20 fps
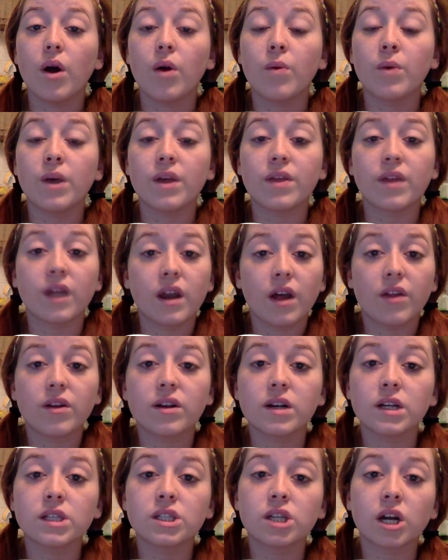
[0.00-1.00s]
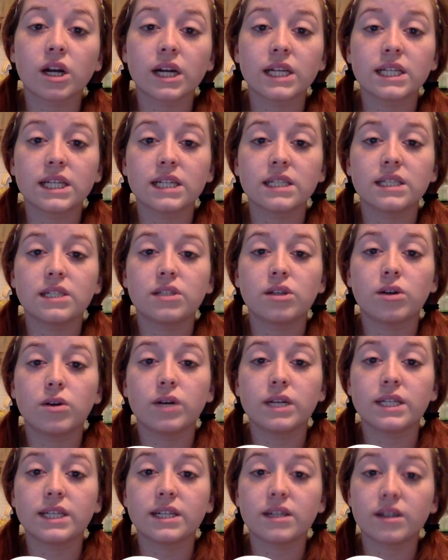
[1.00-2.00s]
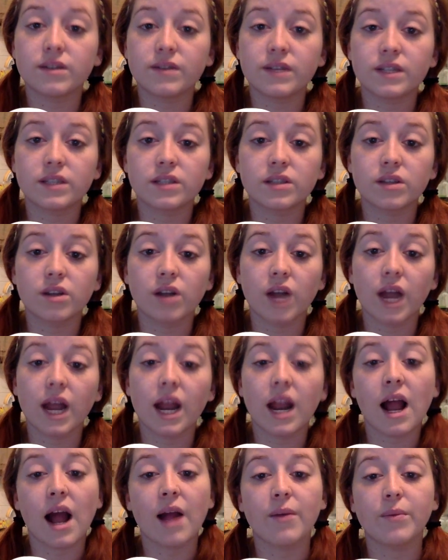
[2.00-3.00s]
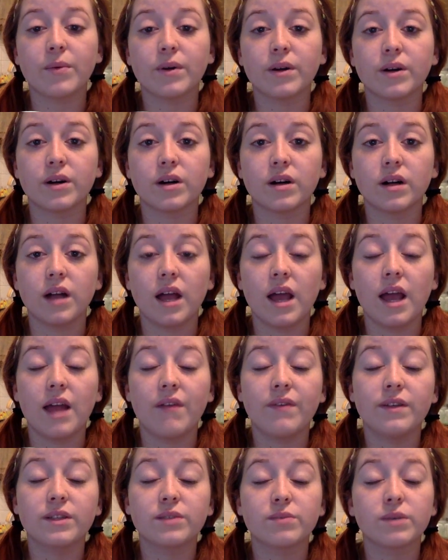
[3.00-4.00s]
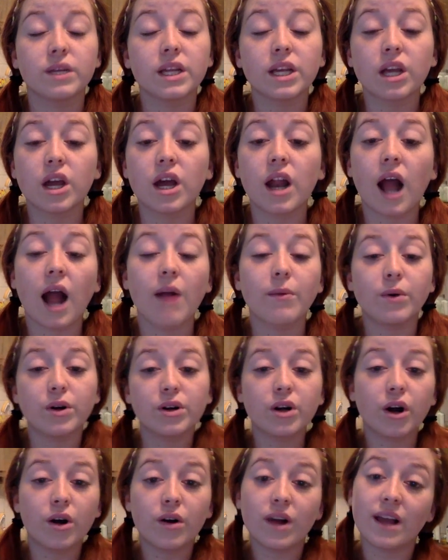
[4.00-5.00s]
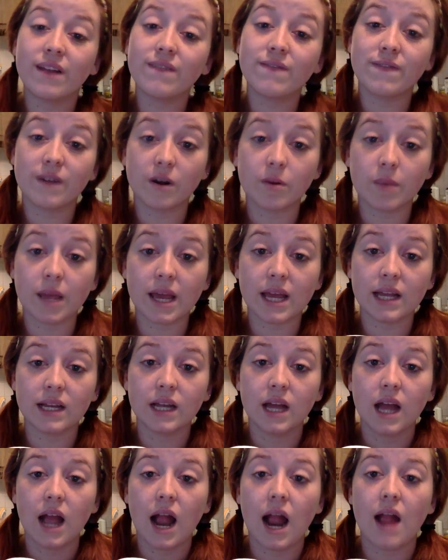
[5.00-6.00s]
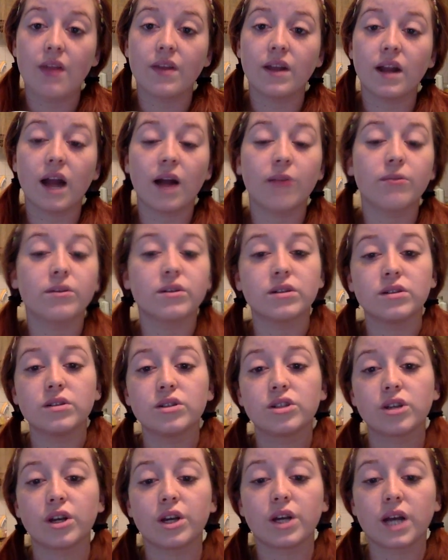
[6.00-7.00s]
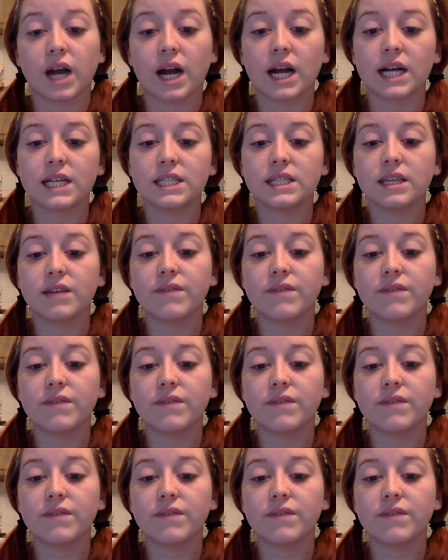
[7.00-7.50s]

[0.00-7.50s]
with another Target Daily toy deal if it's great and I will if it's really good, I will go and film it and then I will show you guys.